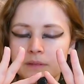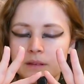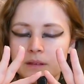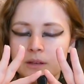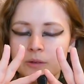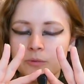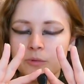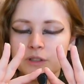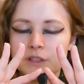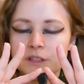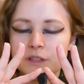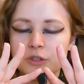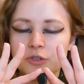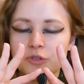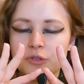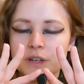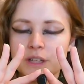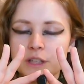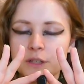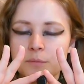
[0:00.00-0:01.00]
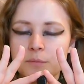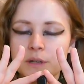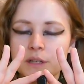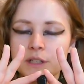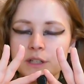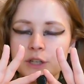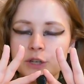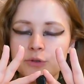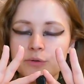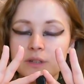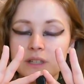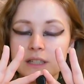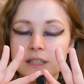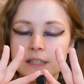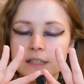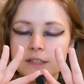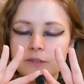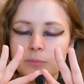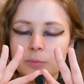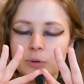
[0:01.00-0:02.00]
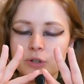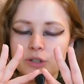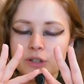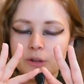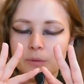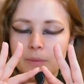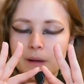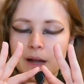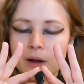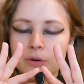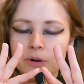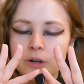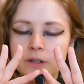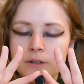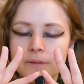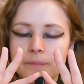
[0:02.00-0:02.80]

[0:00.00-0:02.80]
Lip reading: It wants to transmit to you a sense of personal power,